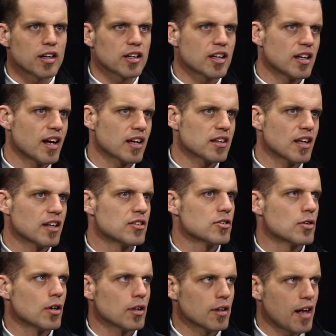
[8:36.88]
to connect that
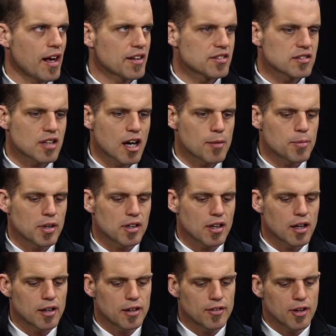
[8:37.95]
to our last topic
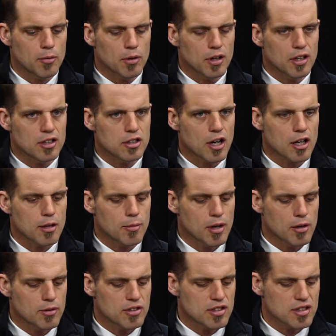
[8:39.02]
that we're going to talk
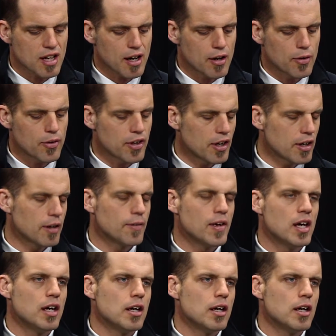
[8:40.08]
about, which is how the